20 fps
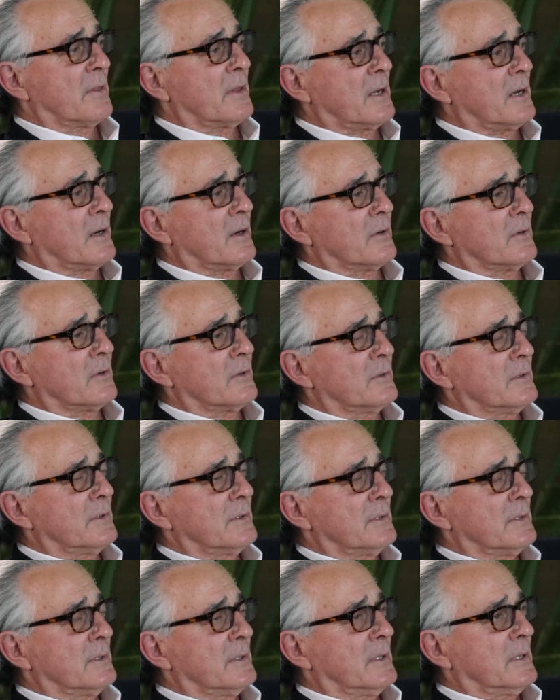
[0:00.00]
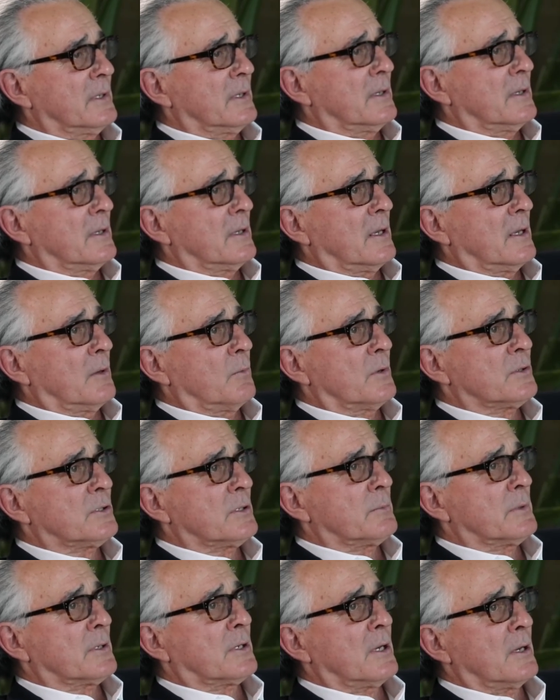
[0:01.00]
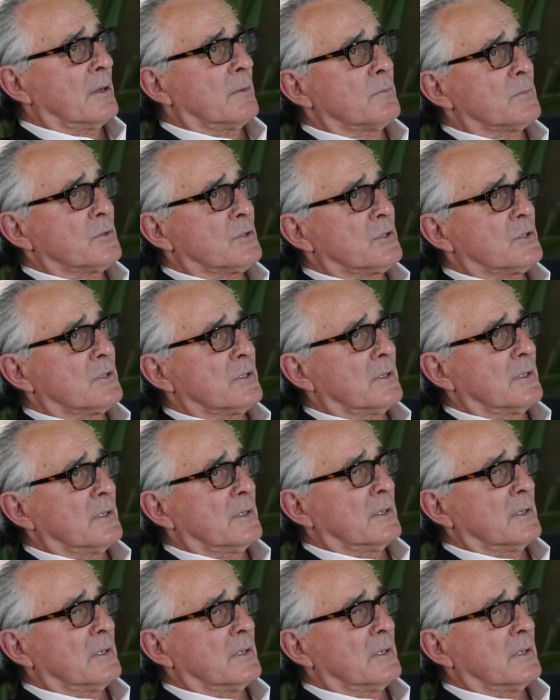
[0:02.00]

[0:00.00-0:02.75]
there. And once it becomes